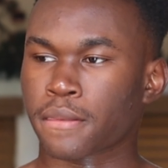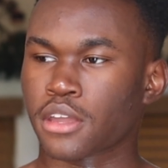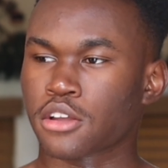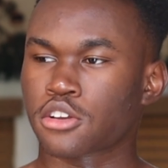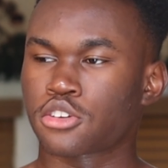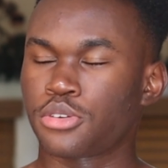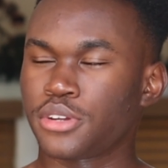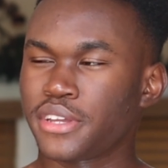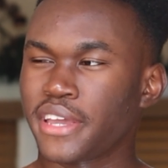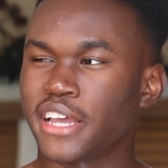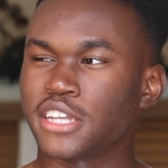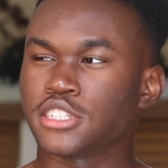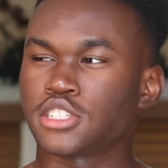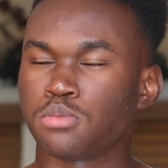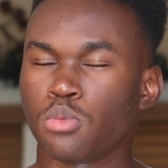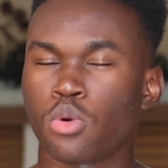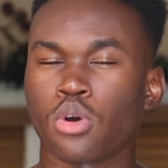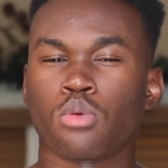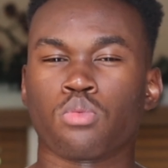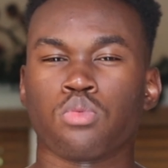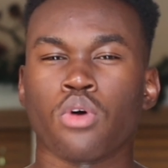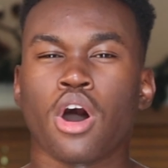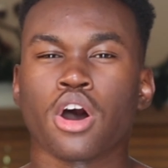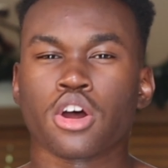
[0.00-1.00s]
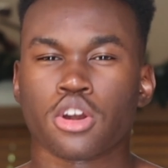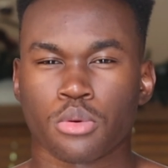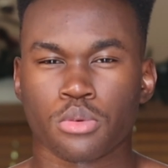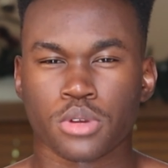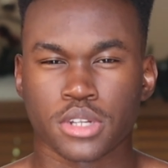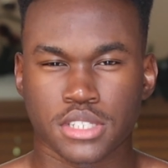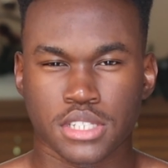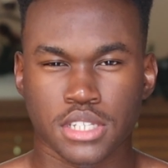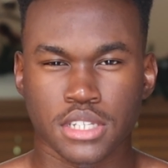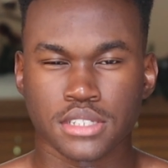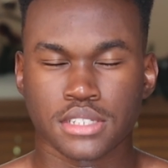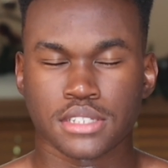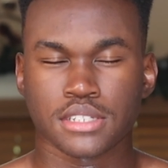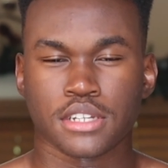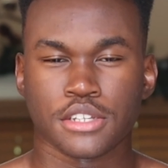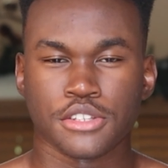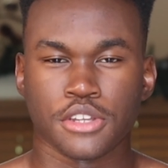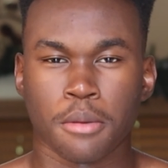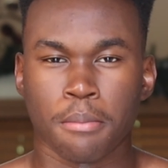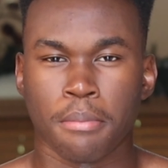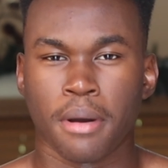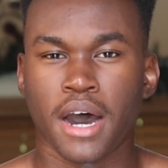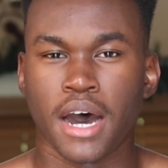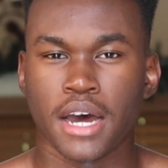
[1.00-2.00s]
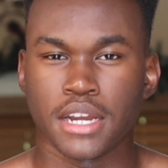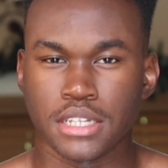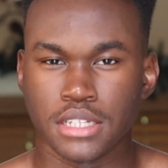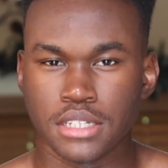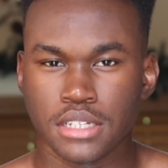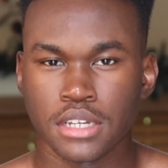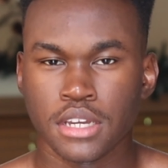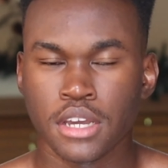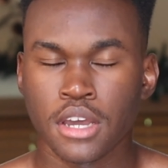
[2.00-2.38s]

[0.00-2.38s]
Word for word: creates more water retention in your body.